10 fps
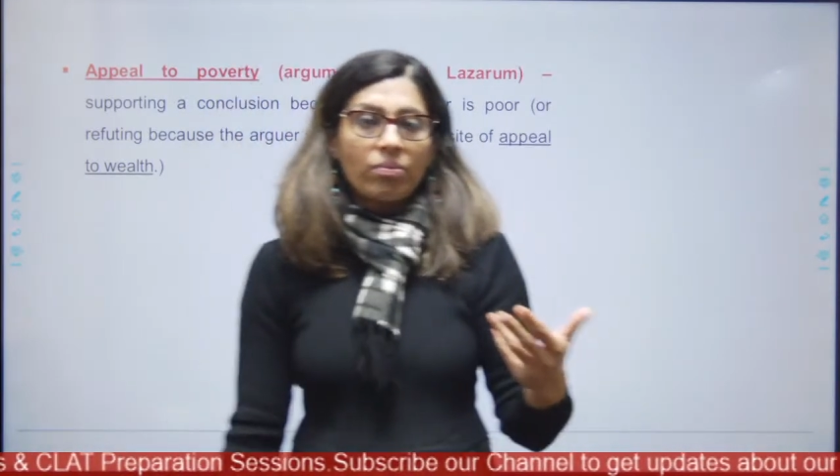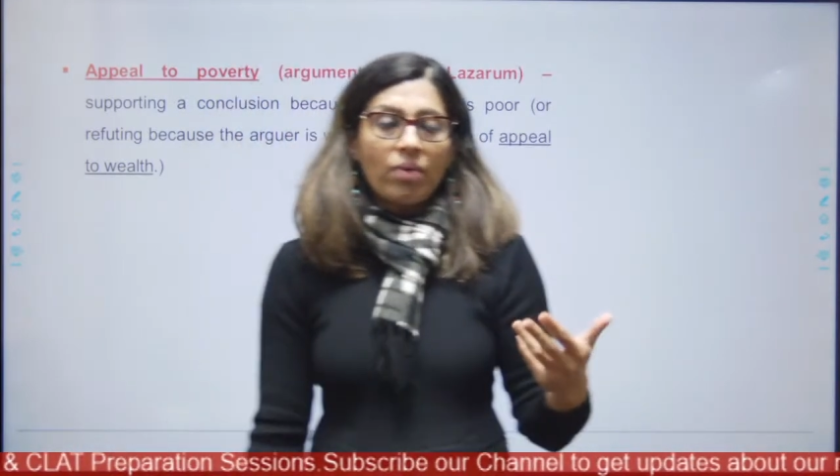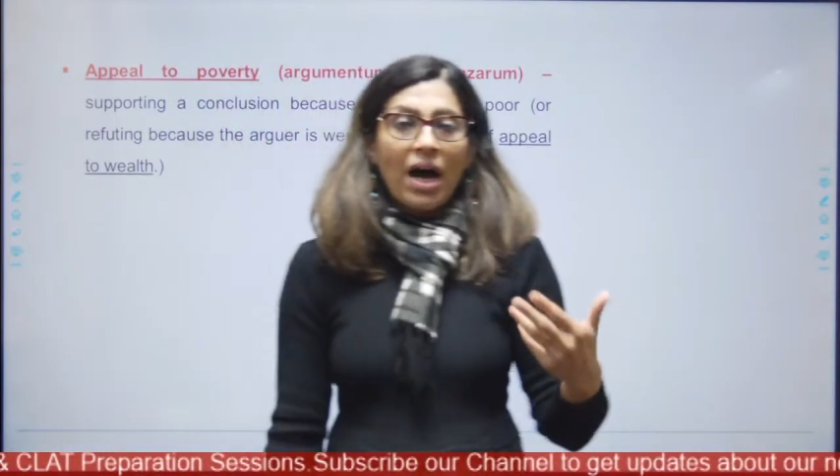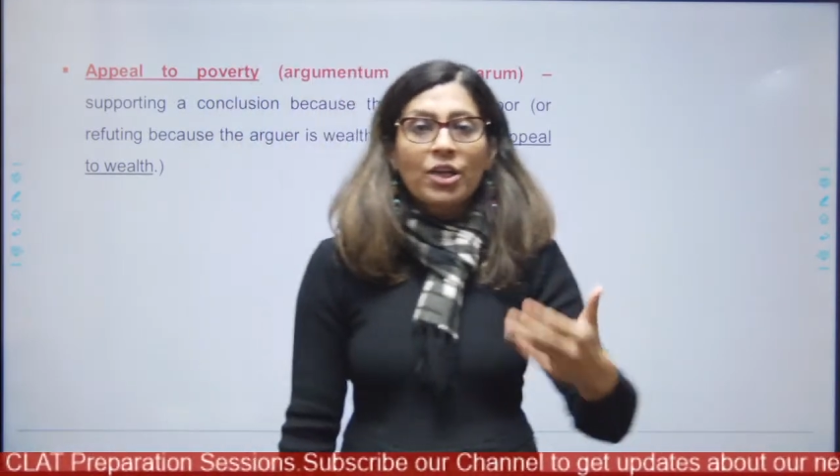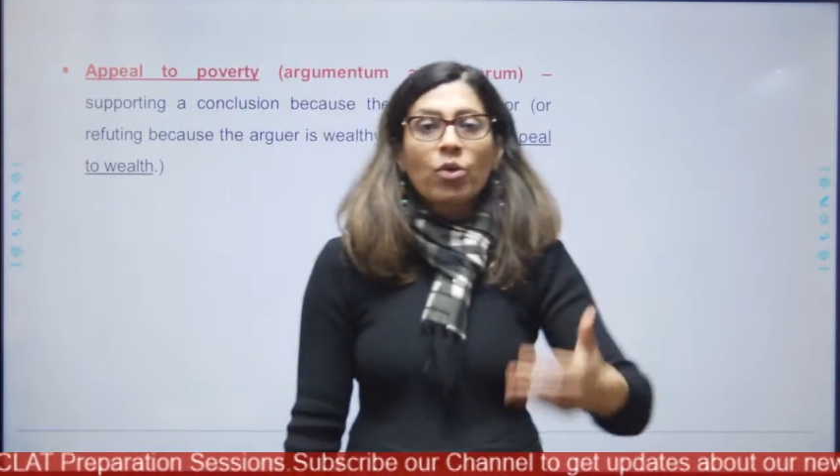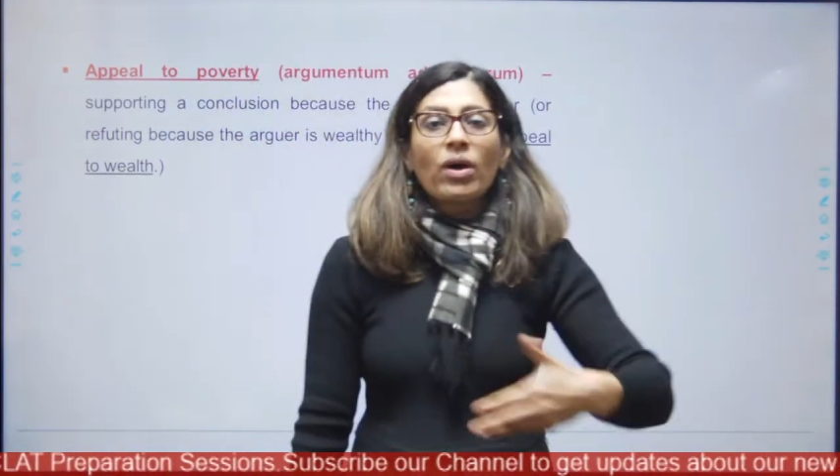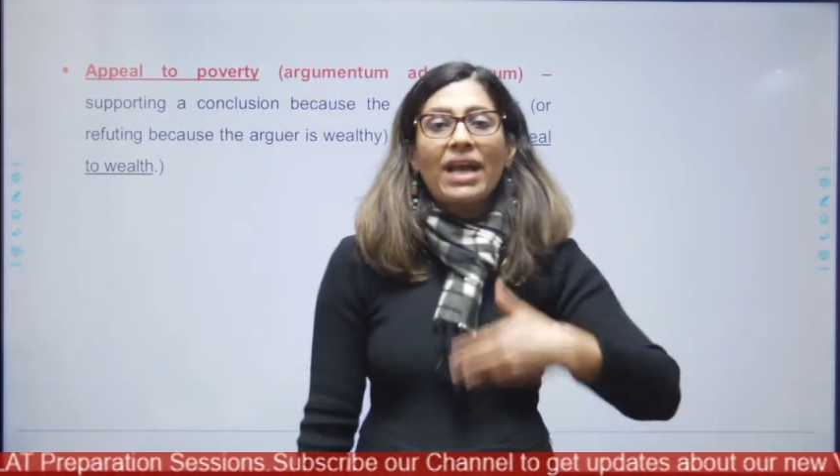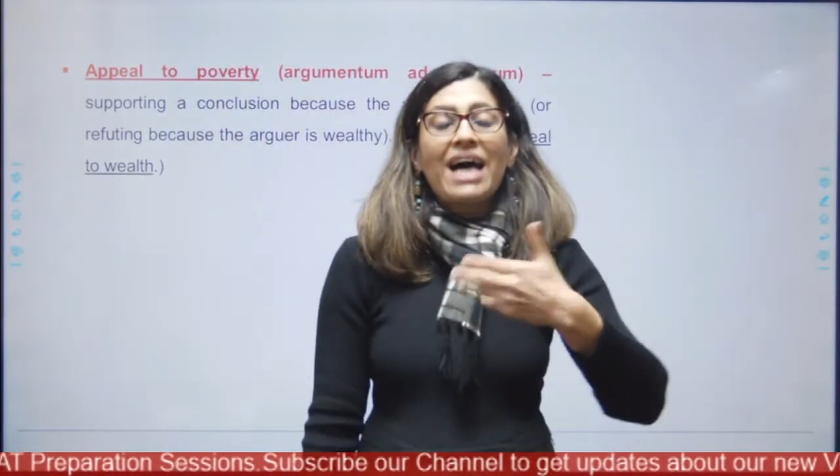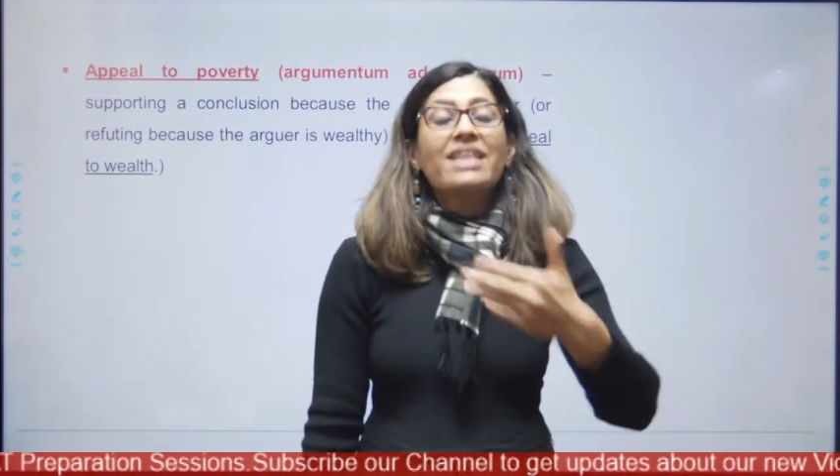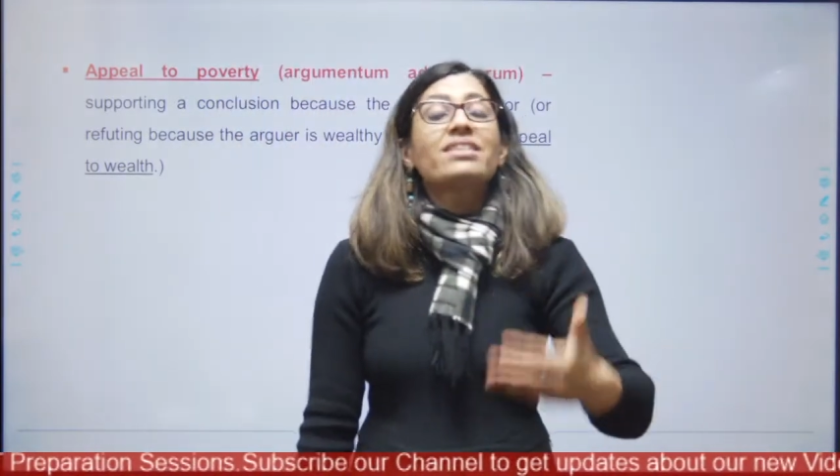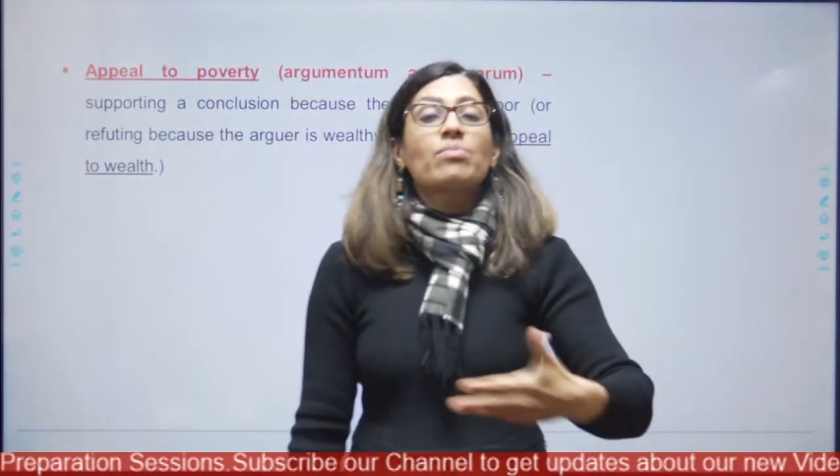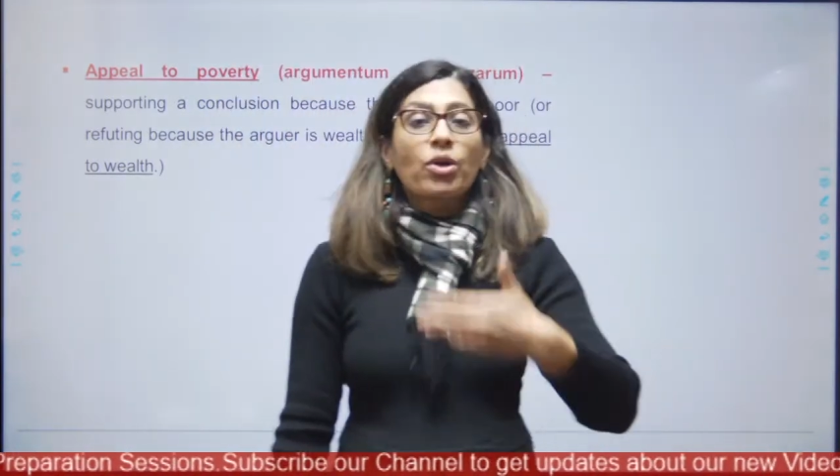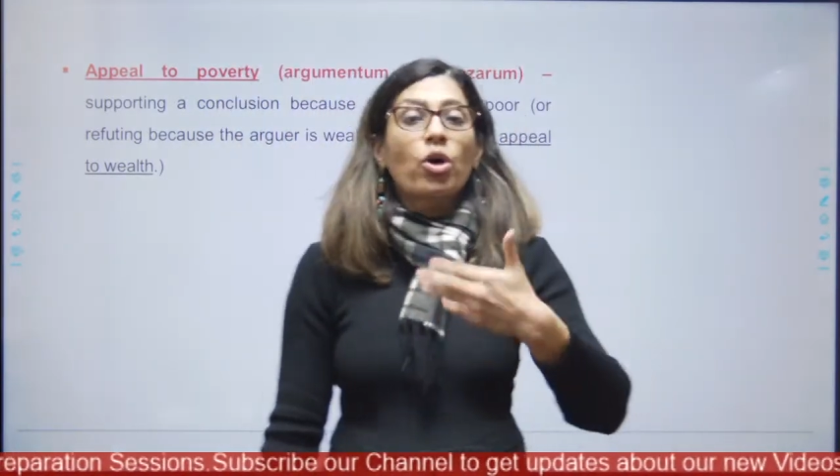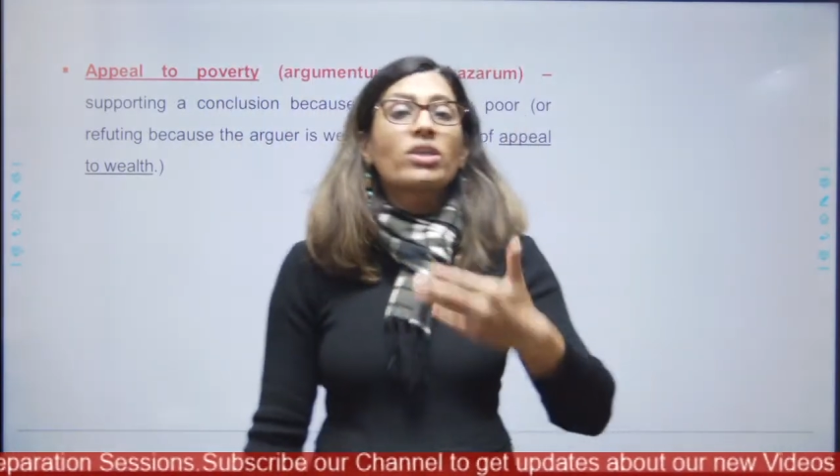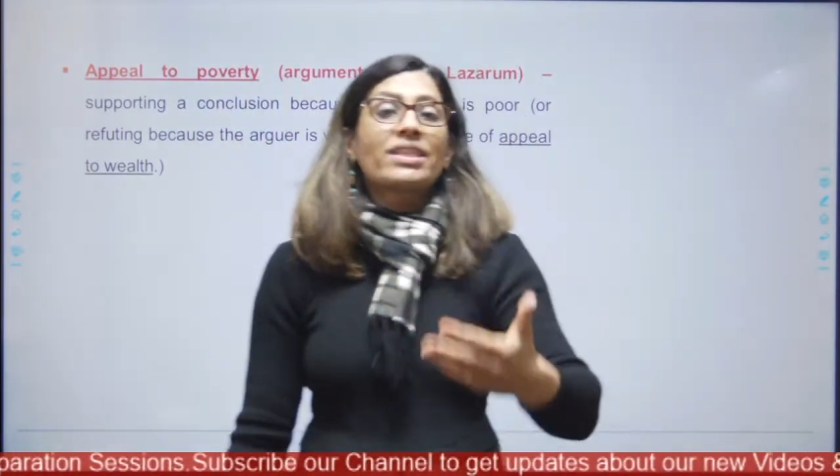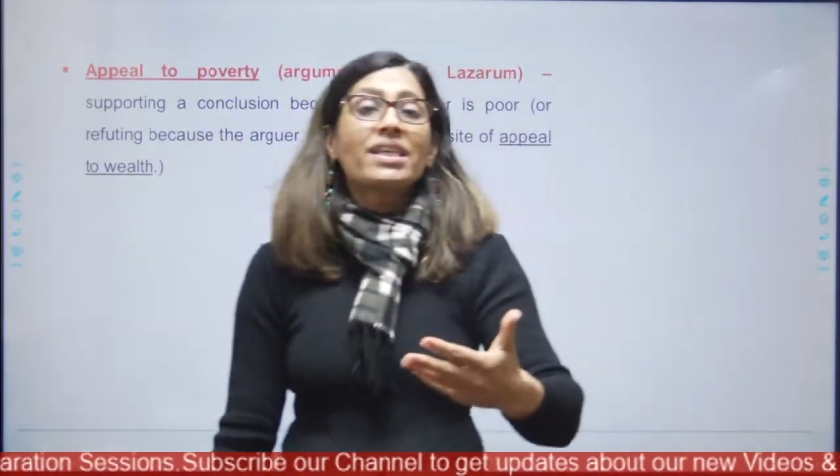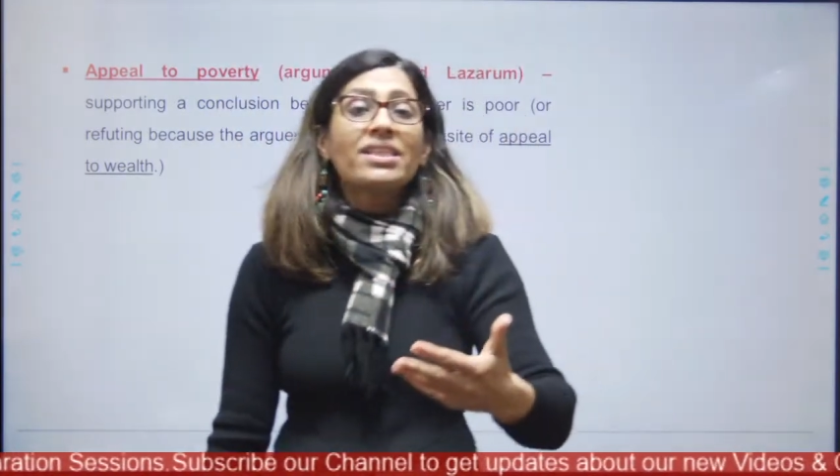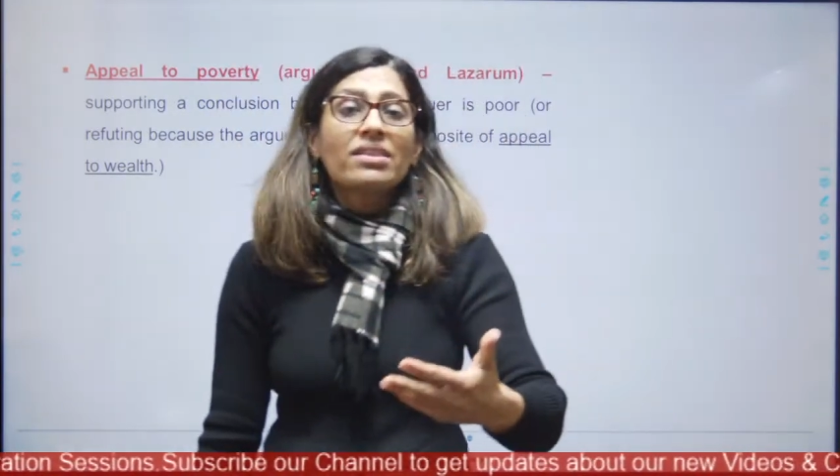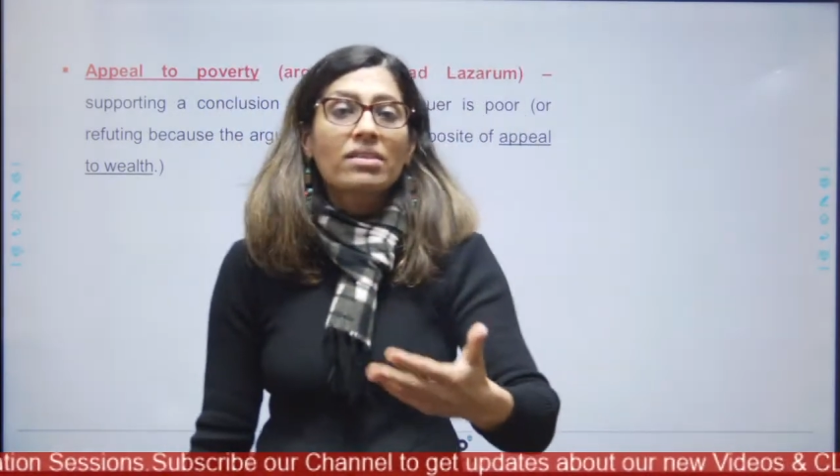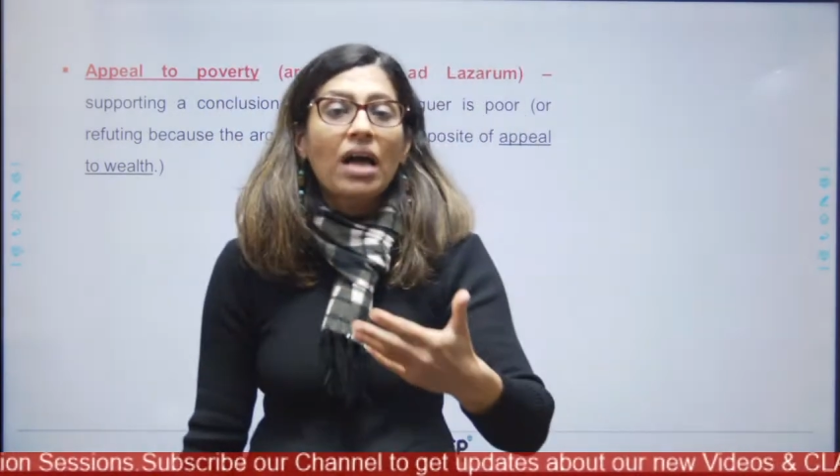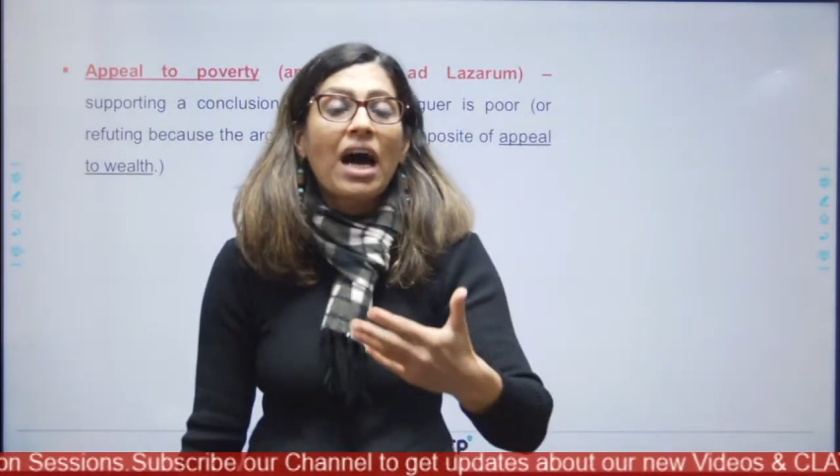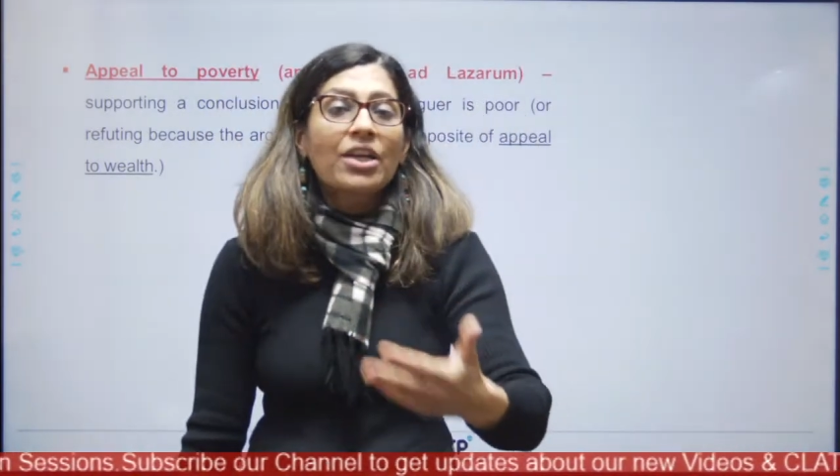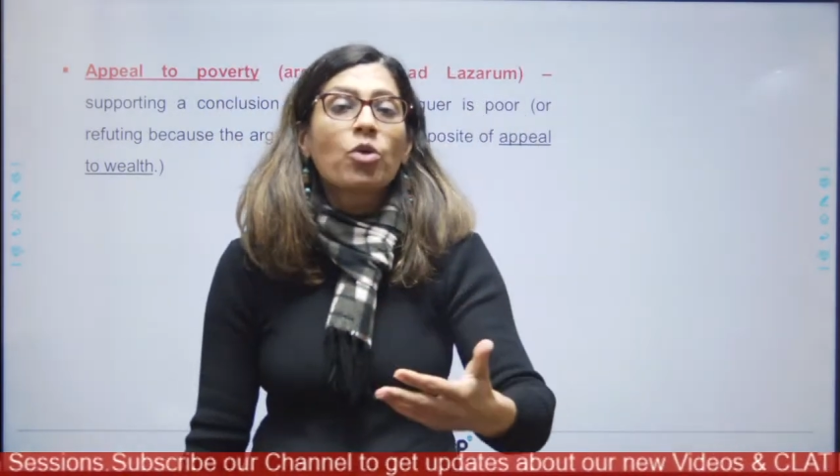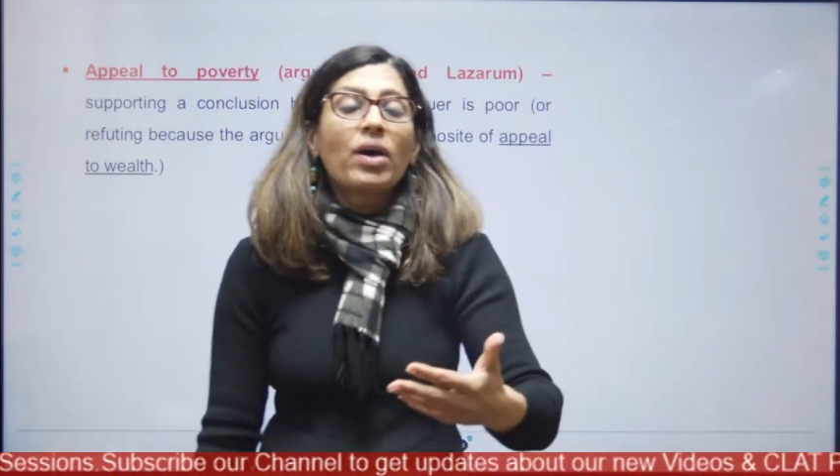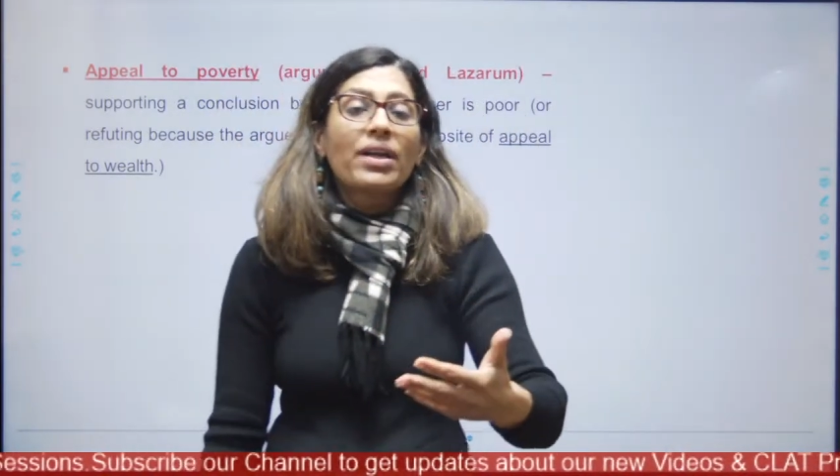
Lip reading: arguer as because the arguer